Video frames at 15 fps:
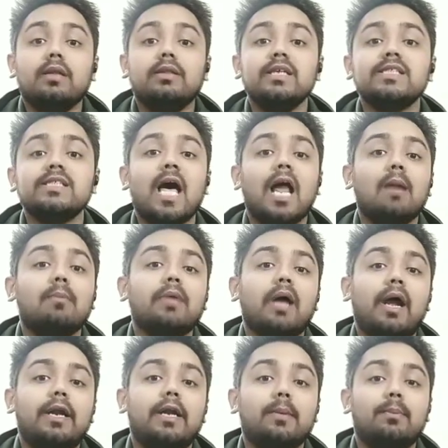This helped
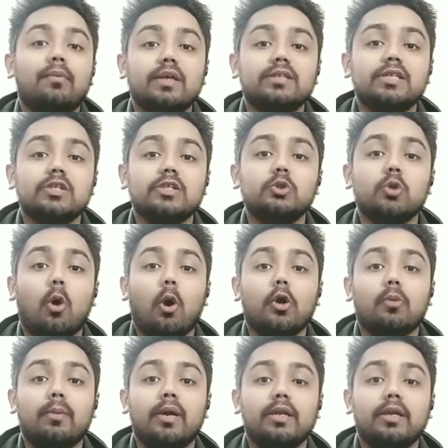the enterprises to
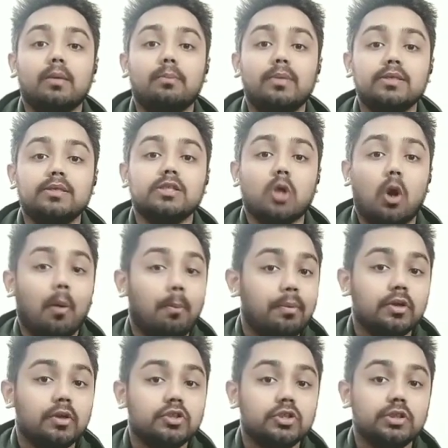automate the business
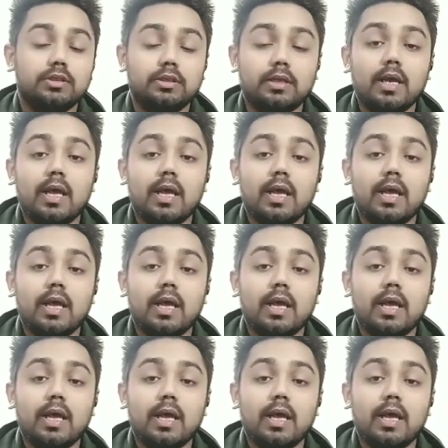operation.